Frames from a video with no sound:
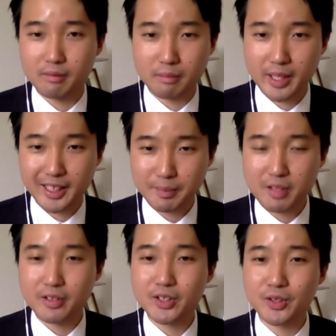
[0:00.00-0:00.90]
my
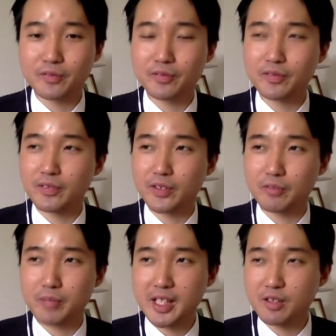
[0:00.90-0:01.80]
experience of
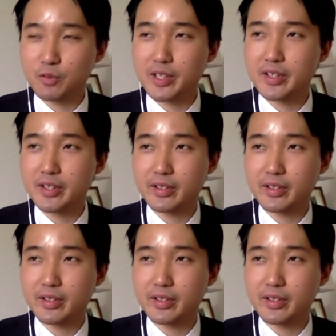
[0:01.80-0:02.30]
being with